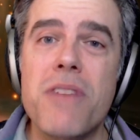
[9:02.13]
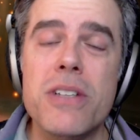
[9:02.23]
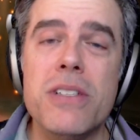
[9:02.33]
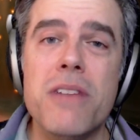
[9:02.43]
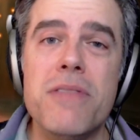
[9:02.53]
our
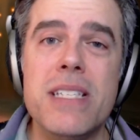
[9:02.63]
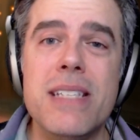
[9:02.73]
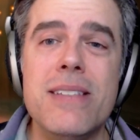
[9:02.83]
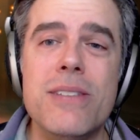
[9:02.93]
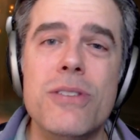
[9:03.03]
stuff is
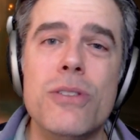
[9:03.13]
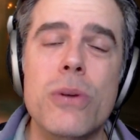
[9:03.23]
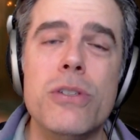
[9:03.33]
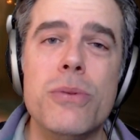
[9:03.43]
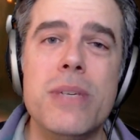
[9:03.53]
instants and
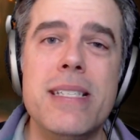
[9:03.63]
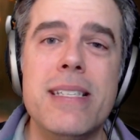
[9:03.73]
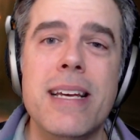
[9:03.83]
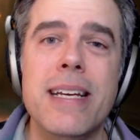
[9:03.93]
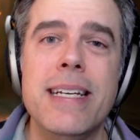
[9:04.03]

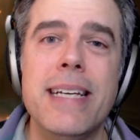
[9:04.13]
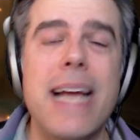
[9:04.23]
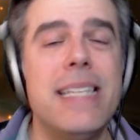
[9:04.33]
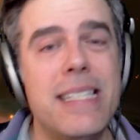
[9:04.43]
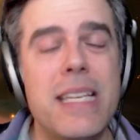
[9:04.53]
sorceries,
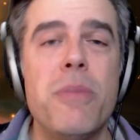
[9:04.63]
as I said